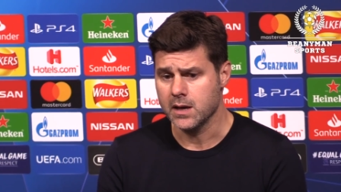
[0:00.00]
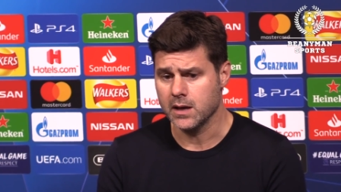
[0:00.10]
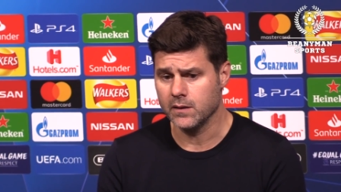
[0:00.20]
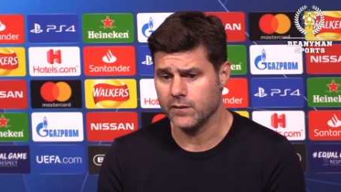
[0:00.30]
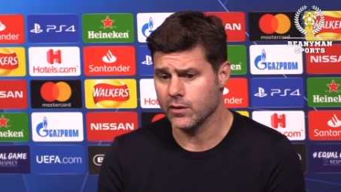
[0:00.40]

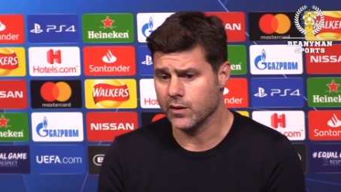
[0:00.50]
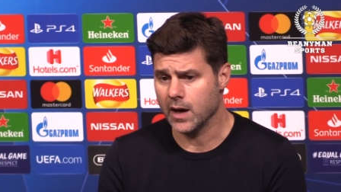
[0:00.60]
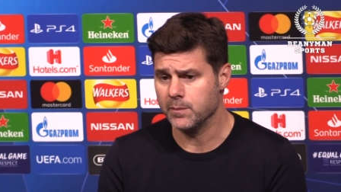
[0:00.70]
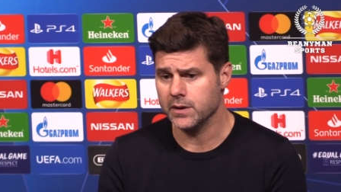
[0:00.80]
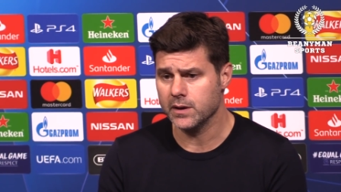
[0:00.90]
and of course,
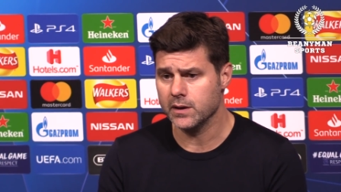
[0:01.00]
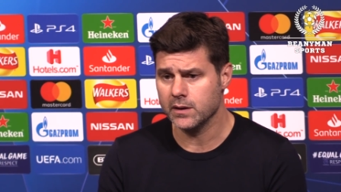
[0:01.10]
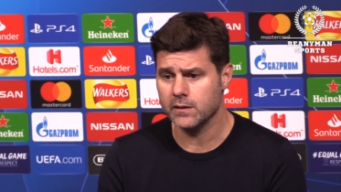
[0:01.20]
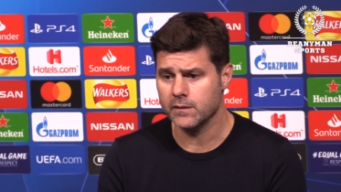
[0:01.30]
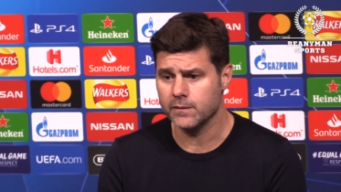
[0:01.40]

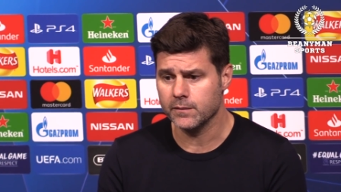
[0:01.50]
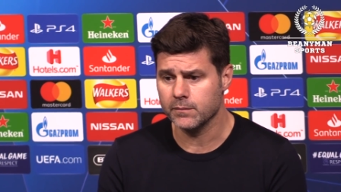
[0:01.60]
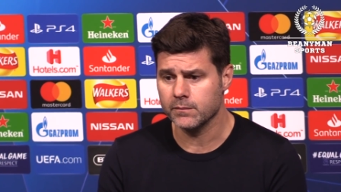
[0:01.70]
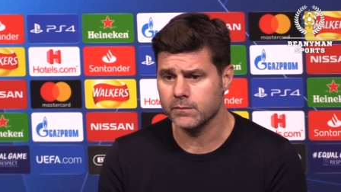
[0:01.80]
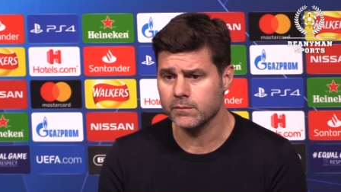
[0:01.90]
happy
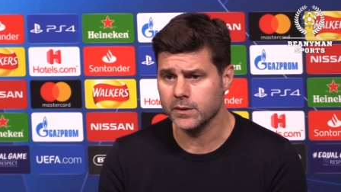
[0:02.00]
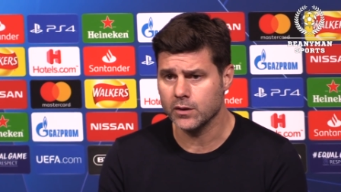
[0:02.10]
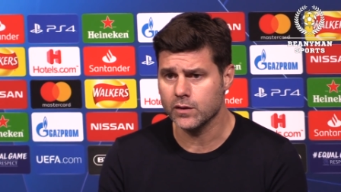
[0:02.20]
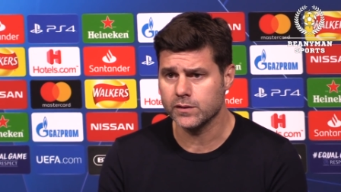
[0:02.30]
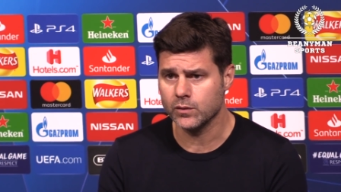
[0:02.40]
mm,
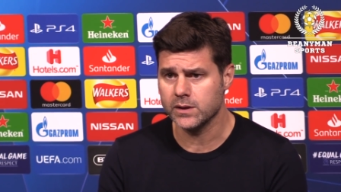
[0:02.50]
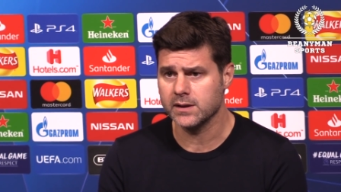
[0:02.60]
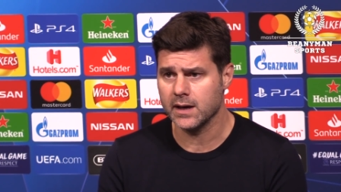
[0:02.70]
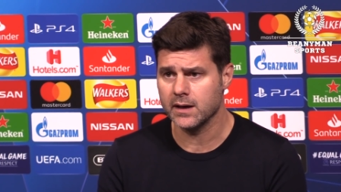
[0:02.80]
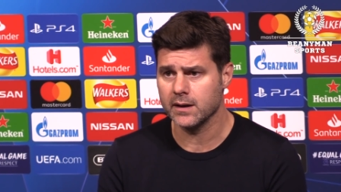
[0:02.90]
because we
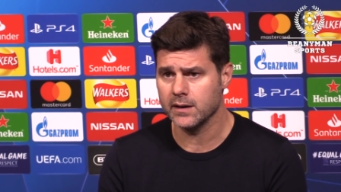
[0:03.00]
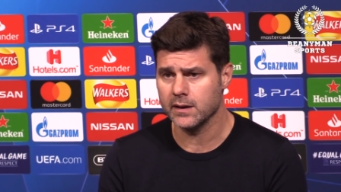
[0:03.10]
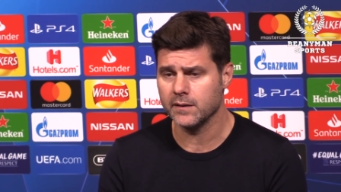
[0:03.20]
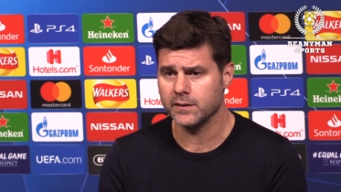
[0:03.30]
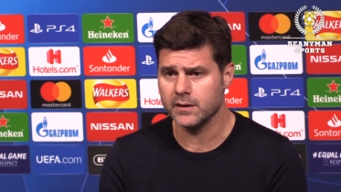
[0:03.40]
start
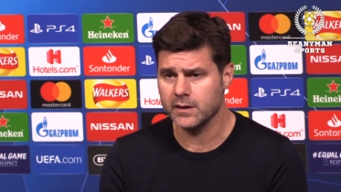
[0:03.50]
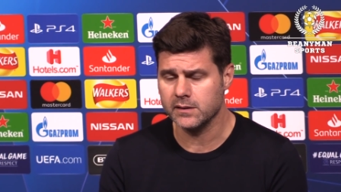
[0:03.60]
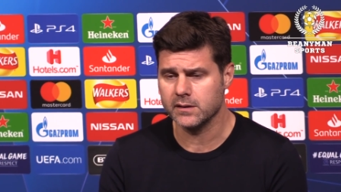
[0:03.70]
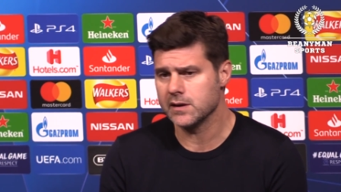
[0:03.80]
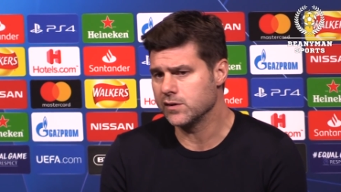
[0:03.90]
uh, after the
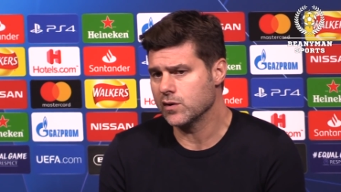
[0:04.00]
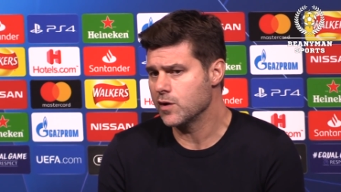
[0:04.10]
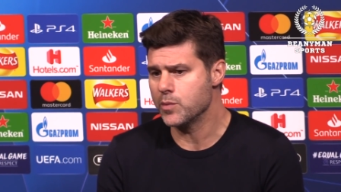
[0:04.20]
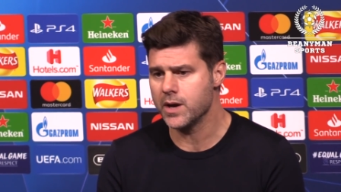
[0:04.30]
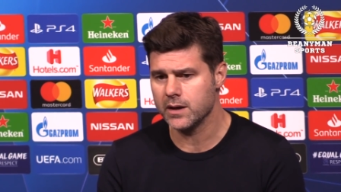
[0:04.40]

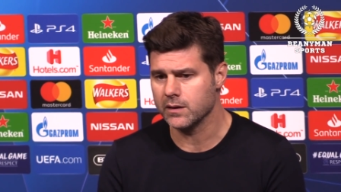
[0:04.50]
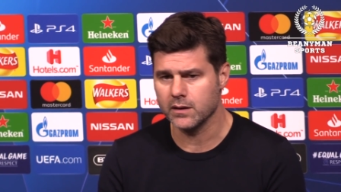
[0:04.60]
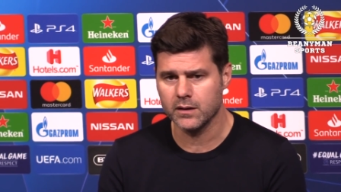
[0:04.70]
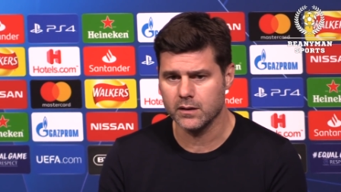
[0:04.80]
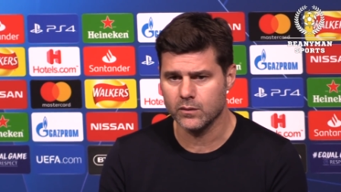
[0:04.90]
international break
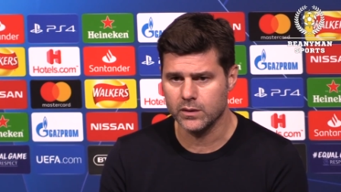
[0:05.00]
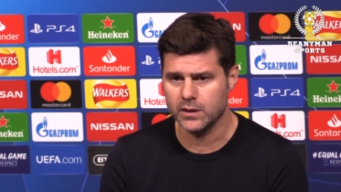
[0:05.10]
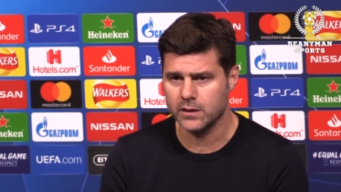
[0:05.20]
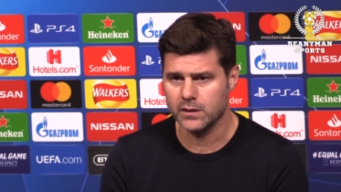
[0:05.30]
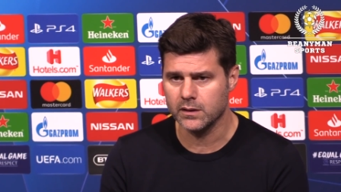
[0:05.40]
uh,
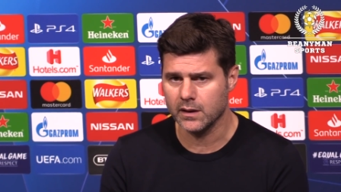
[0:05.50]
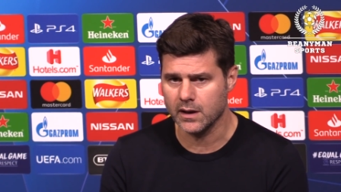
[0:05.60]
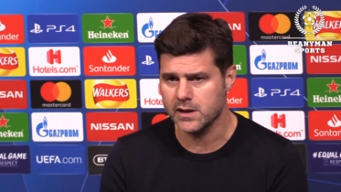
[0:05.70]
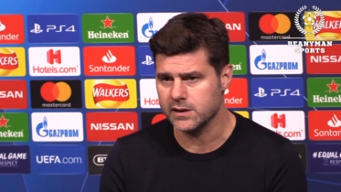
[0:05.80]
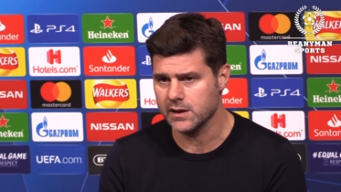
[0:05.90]
with
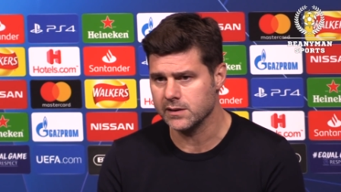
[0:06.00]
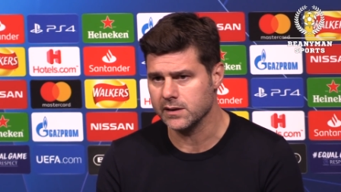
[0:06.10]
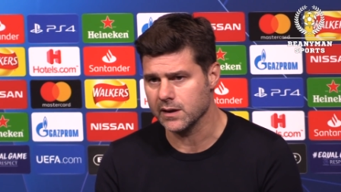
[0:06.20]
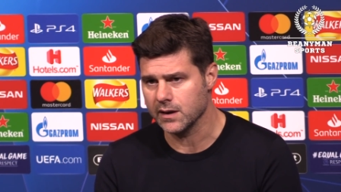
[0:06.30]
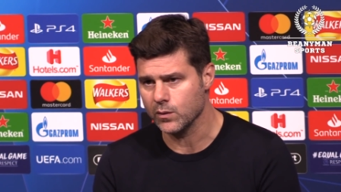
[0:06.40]
again
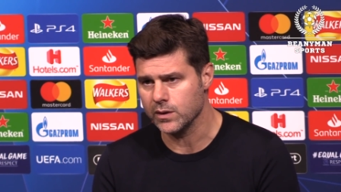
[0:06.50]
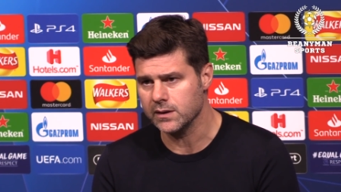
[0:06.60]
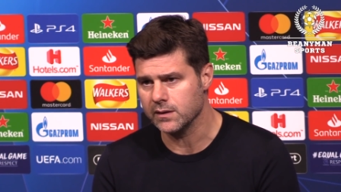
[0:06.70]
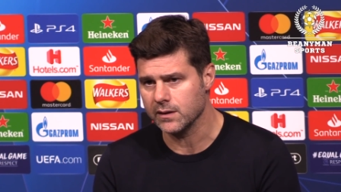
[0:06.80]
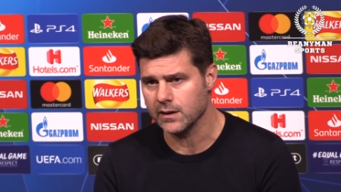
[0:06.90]
Chelsea and now
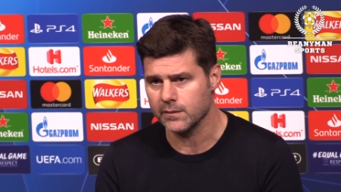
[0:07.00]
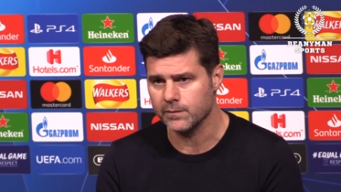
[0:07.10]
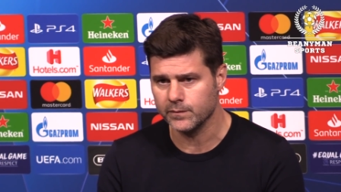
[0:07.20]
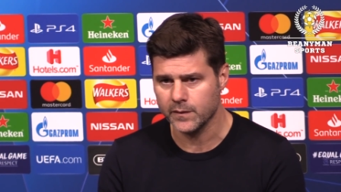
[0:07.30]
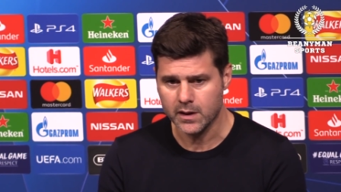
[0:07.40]
Inter,
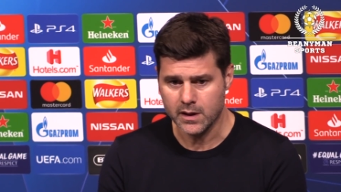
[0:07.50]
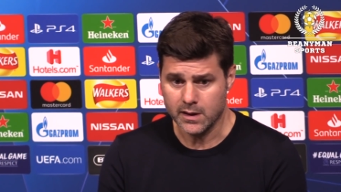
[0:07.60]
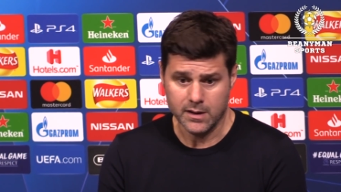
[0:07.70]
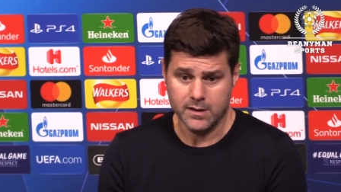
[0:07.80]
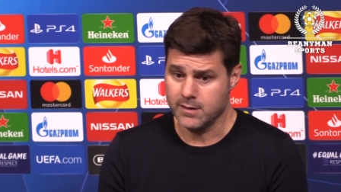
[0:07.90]
and
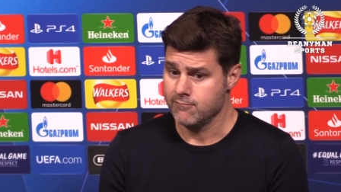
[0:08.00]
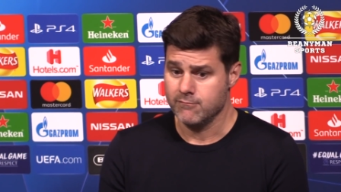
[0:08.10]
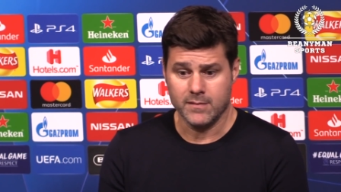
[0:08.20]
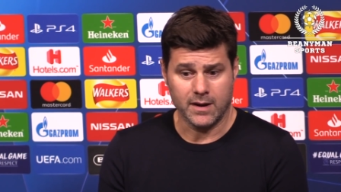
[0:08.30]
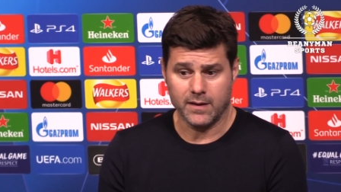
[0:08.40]

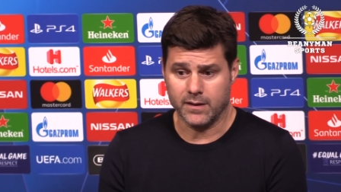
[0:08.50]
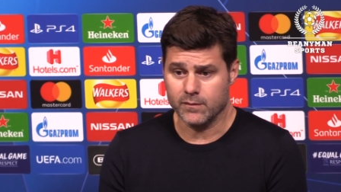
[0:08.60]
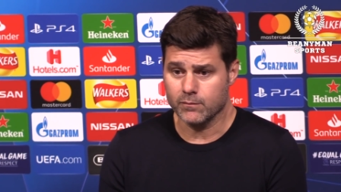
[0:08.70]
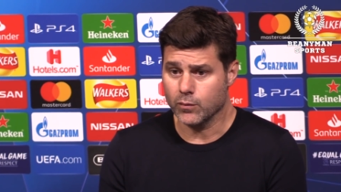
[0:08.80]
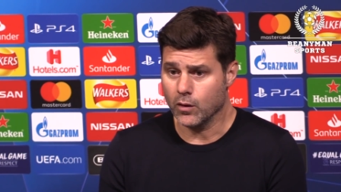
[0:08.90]
I
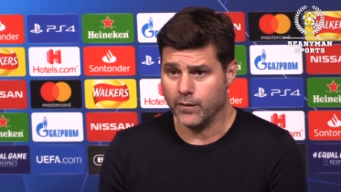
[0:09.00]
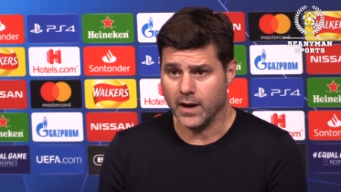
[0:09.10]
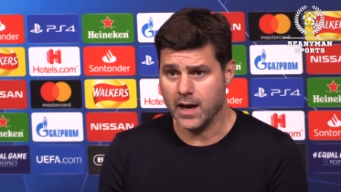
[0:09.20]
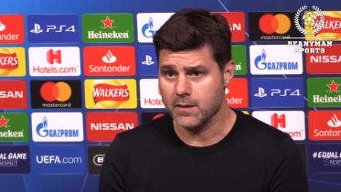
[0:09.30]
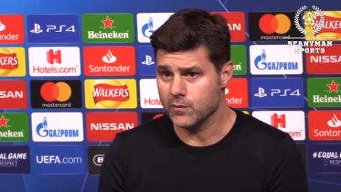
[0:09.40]
think both
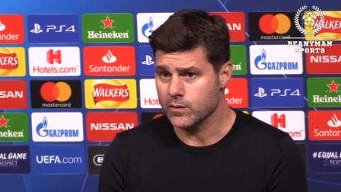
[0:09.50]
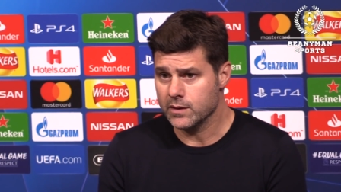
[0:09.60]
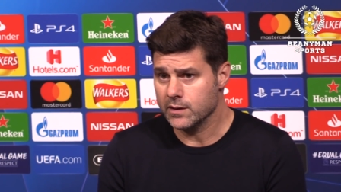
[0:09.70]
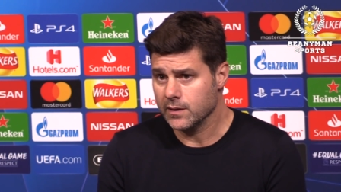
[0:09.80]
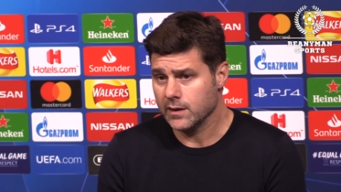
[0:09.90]
games
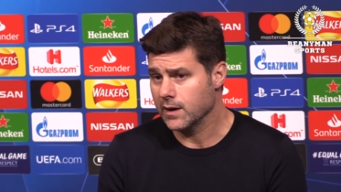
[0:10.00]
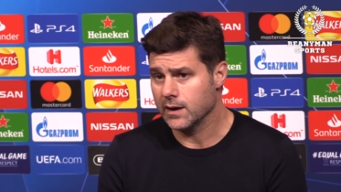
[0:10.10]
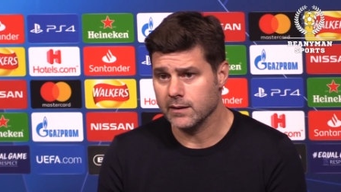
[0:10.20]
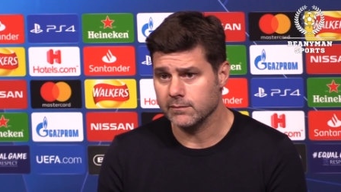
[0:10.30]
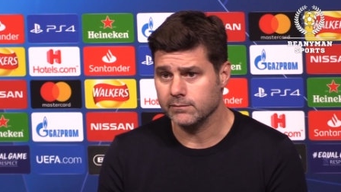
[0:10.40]
were
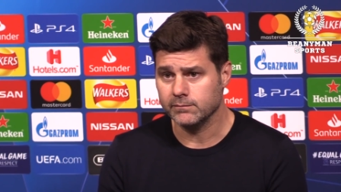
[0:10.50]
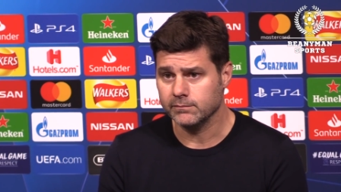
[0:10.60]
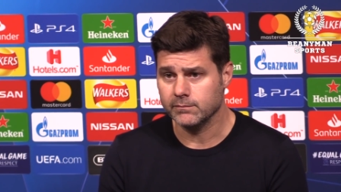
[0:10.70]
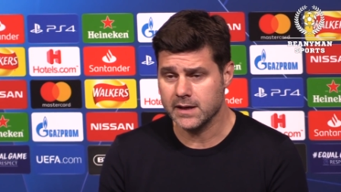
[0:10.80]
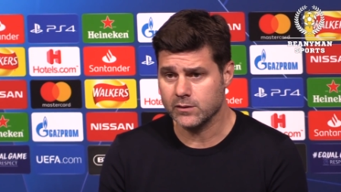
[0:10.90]
um,
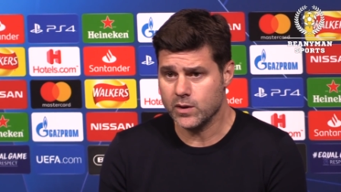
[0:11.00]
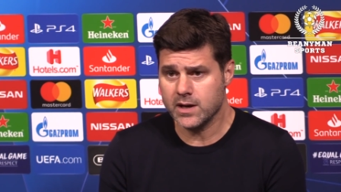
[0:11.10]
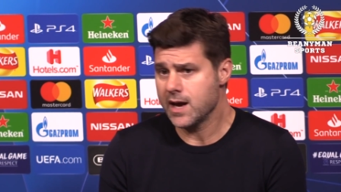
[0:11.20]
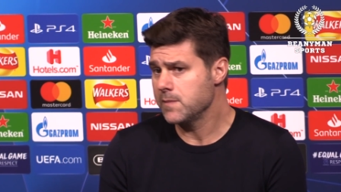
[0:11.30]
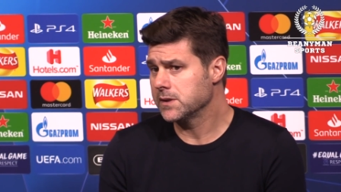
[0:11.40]

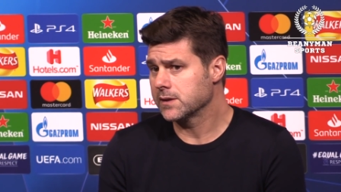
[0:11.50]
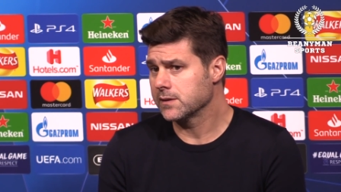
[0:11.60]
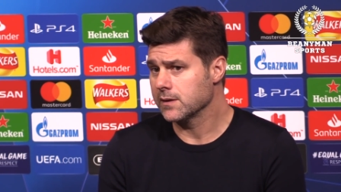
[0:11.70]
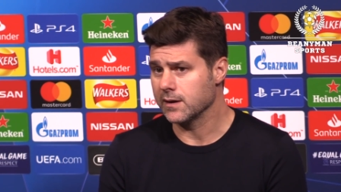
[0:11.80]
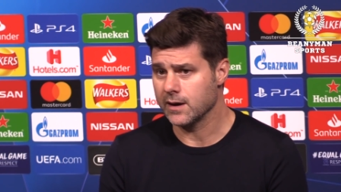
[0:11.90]
must-win
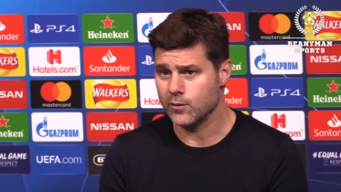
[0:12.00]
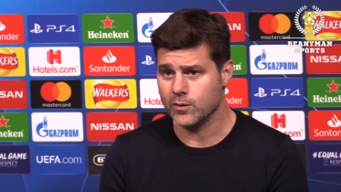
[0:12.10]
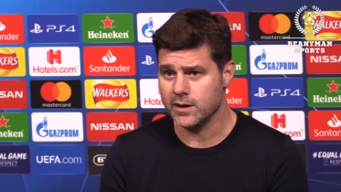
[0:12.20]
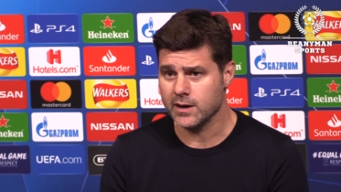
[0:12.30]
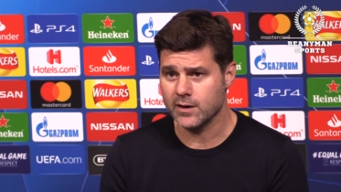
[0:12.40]
games, and now
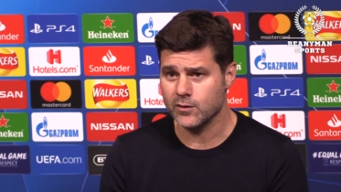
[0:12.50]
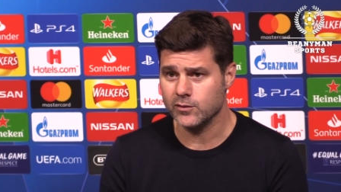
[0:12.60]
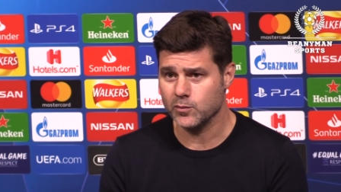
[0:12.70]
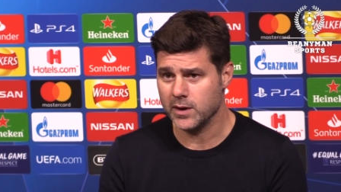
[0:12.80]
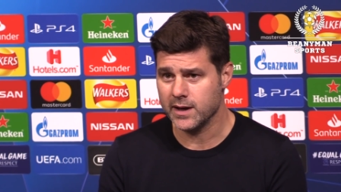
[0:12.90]
we are going
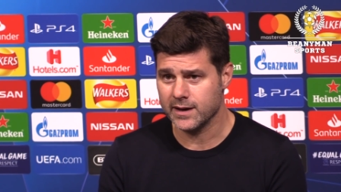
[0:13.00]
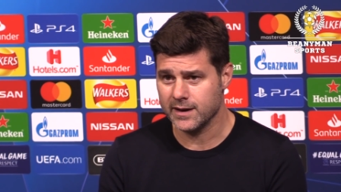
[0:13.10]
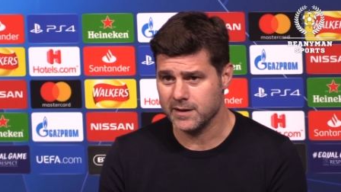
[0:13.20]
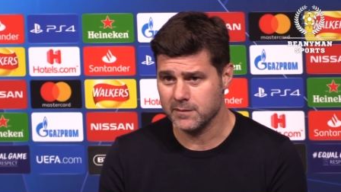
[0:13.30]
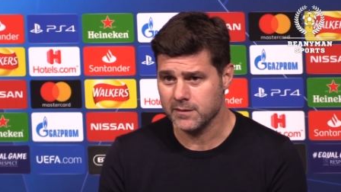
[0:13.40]
to play
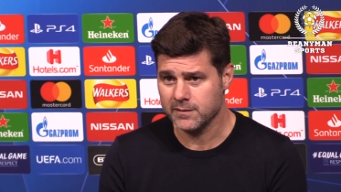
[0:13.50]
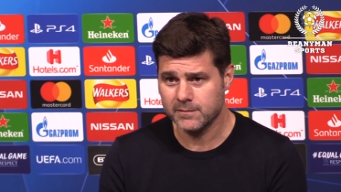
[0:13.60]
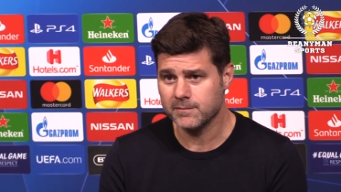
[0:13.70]
another